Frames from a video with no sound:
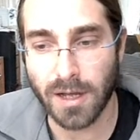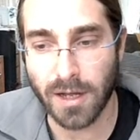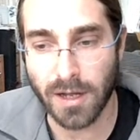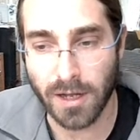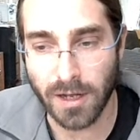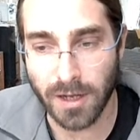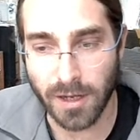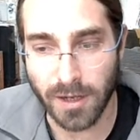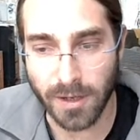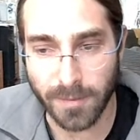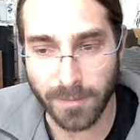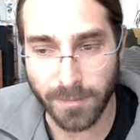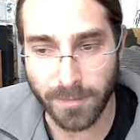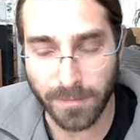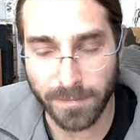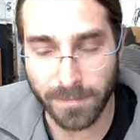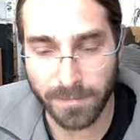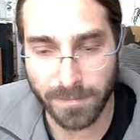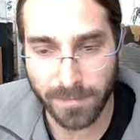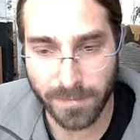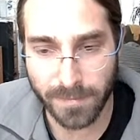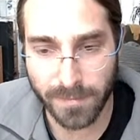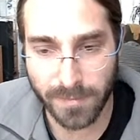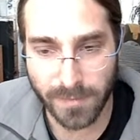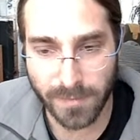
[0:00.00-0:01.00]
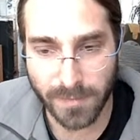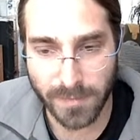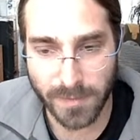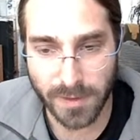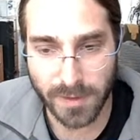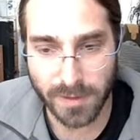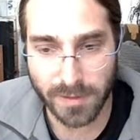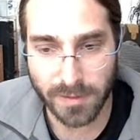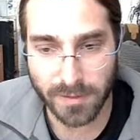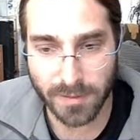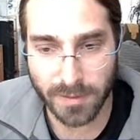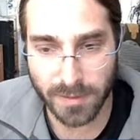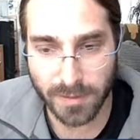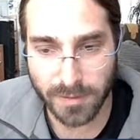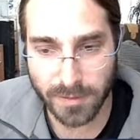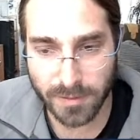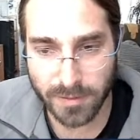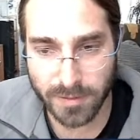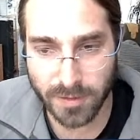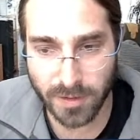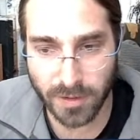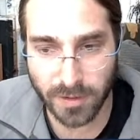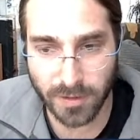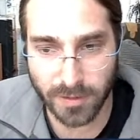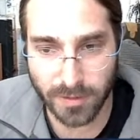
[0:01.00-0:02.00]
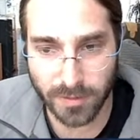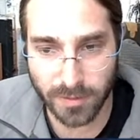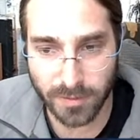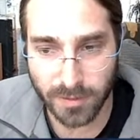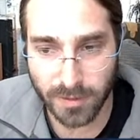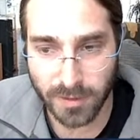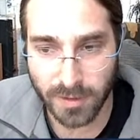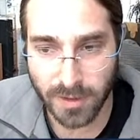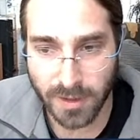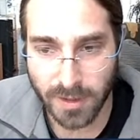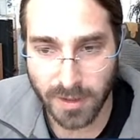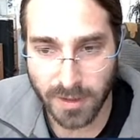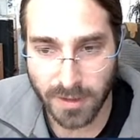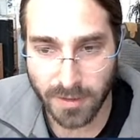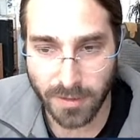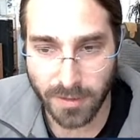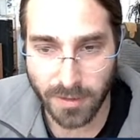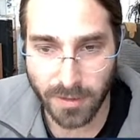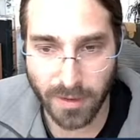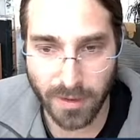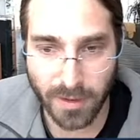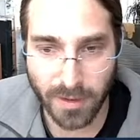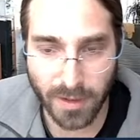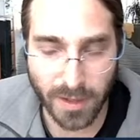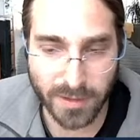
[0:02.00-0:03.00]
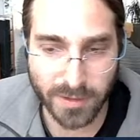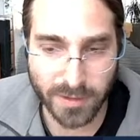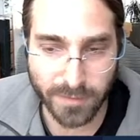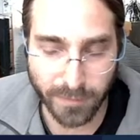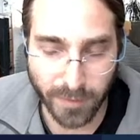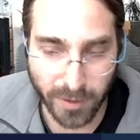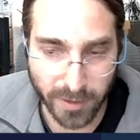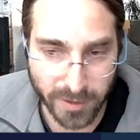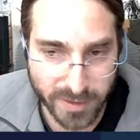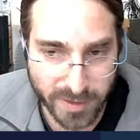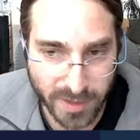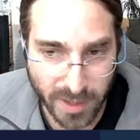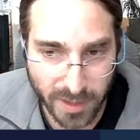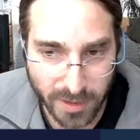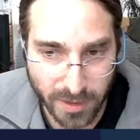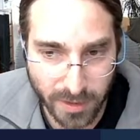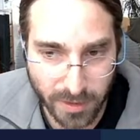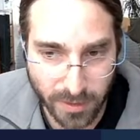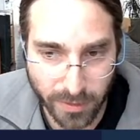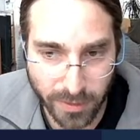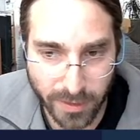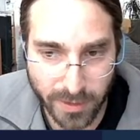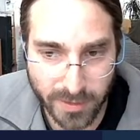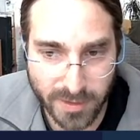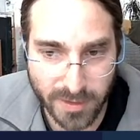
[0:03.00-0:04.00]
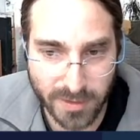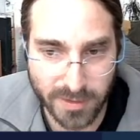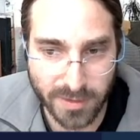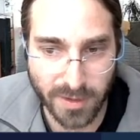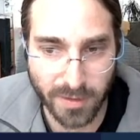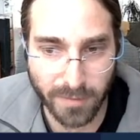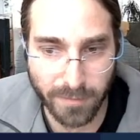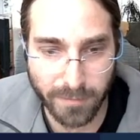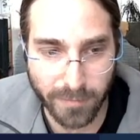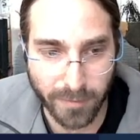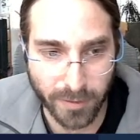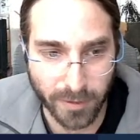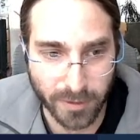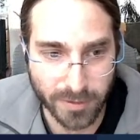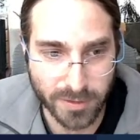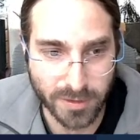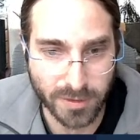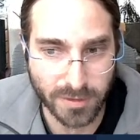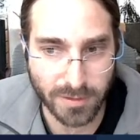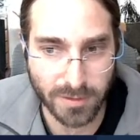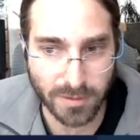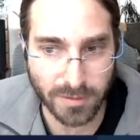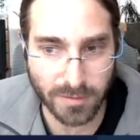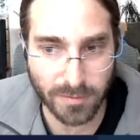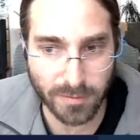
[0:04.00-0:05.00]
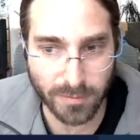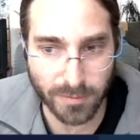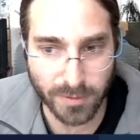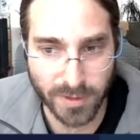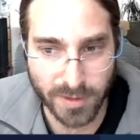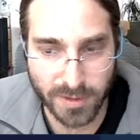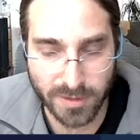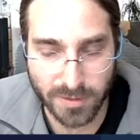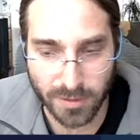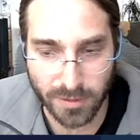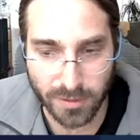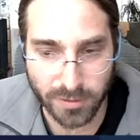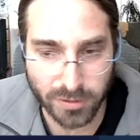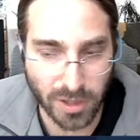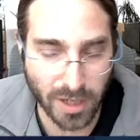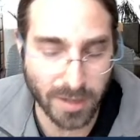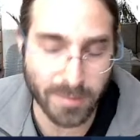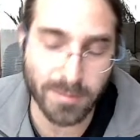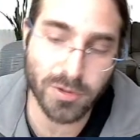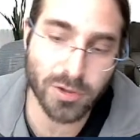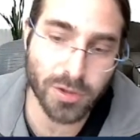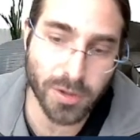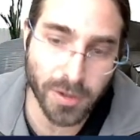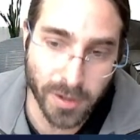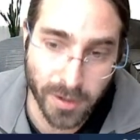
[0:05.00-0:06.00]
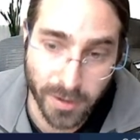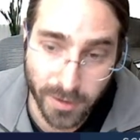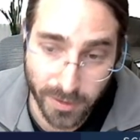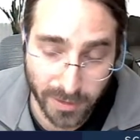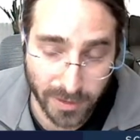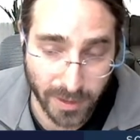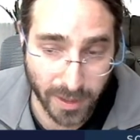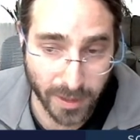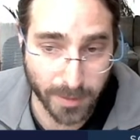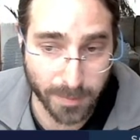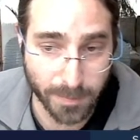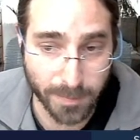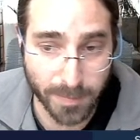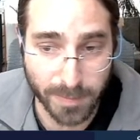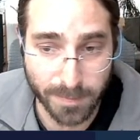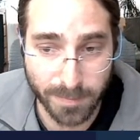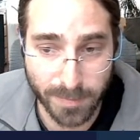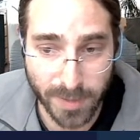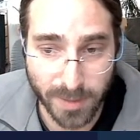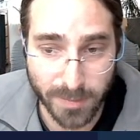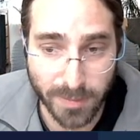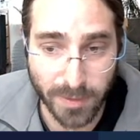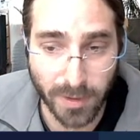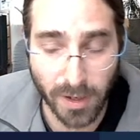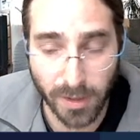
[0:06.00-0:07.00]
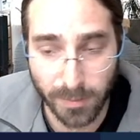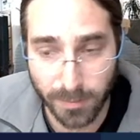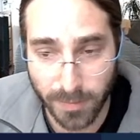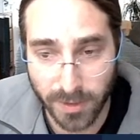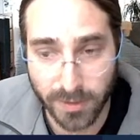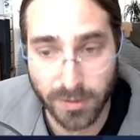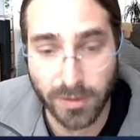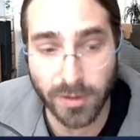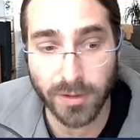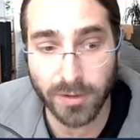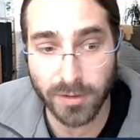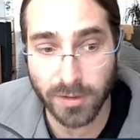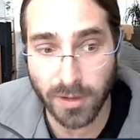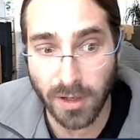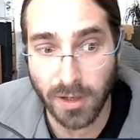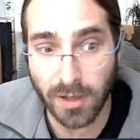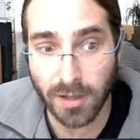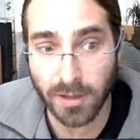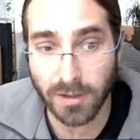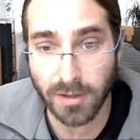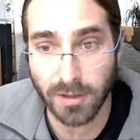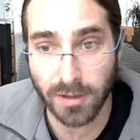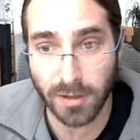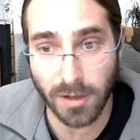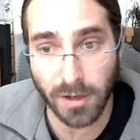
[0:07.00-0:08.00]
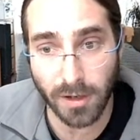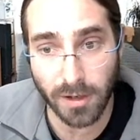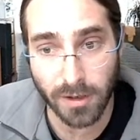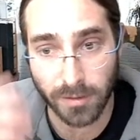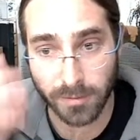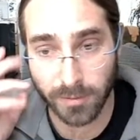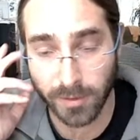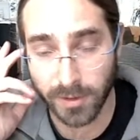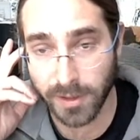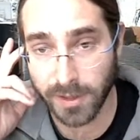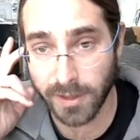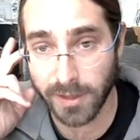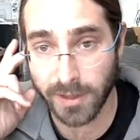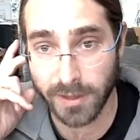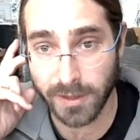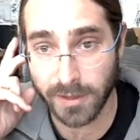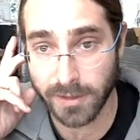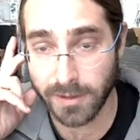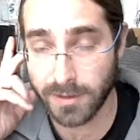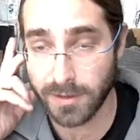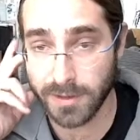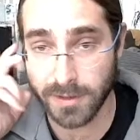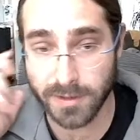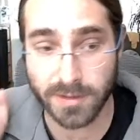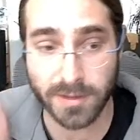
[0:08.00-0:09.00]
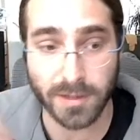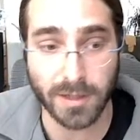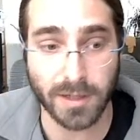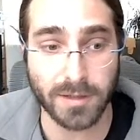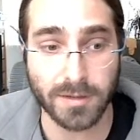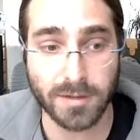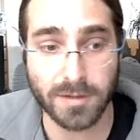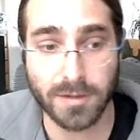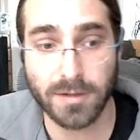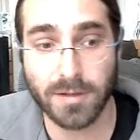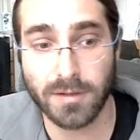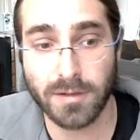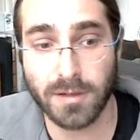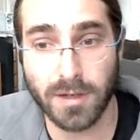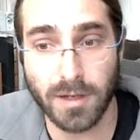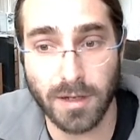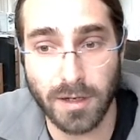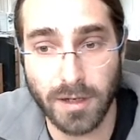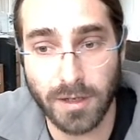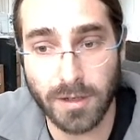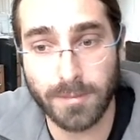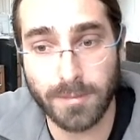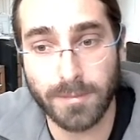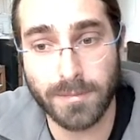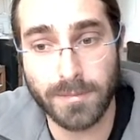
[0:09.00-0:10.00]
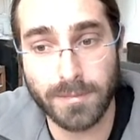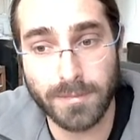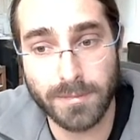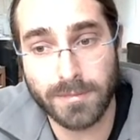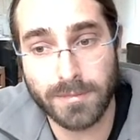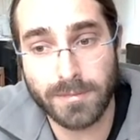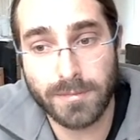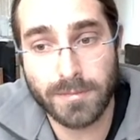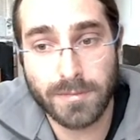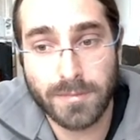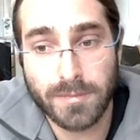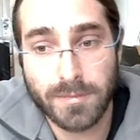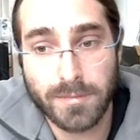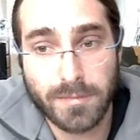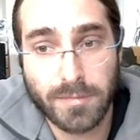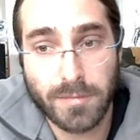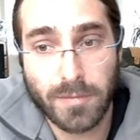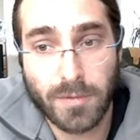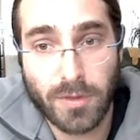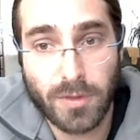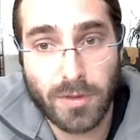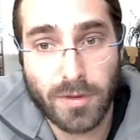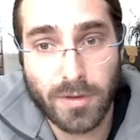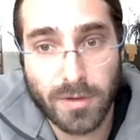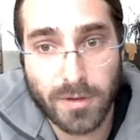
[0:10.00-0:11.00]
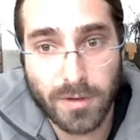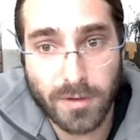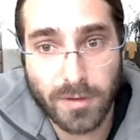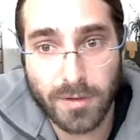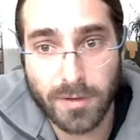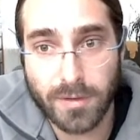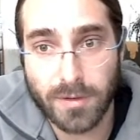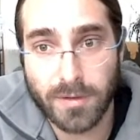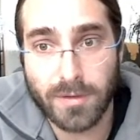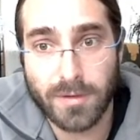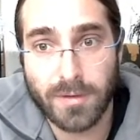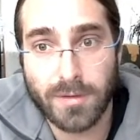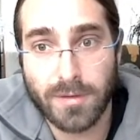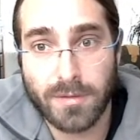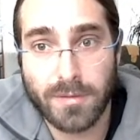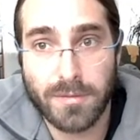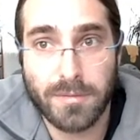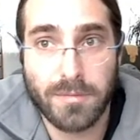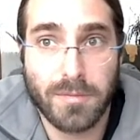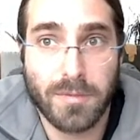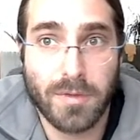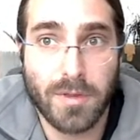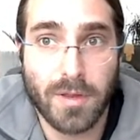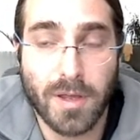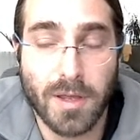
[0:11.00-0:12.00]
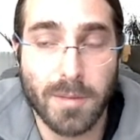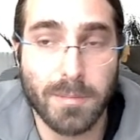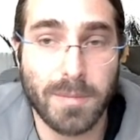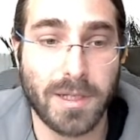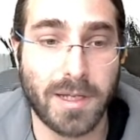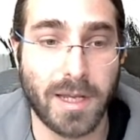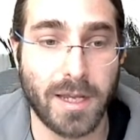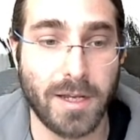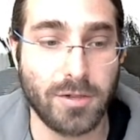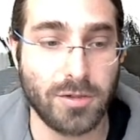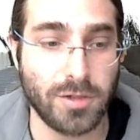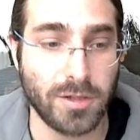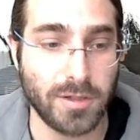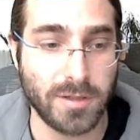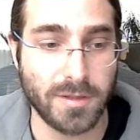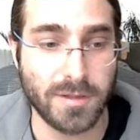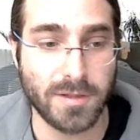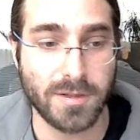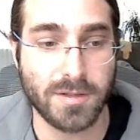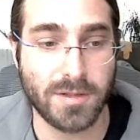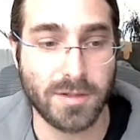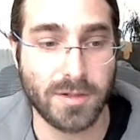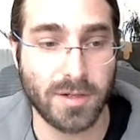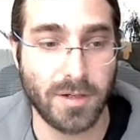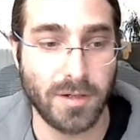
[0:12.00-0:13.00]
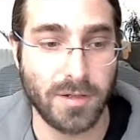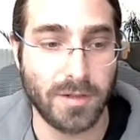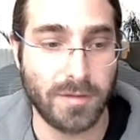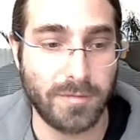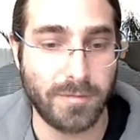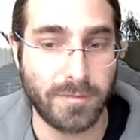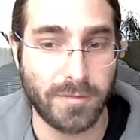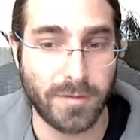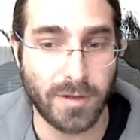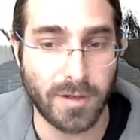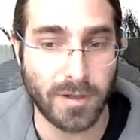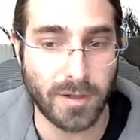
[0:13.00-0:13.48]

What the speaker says: Um, so as far as I know, this is the first research. I'm sure like people on Bitcoin Talk already discussed the the implications of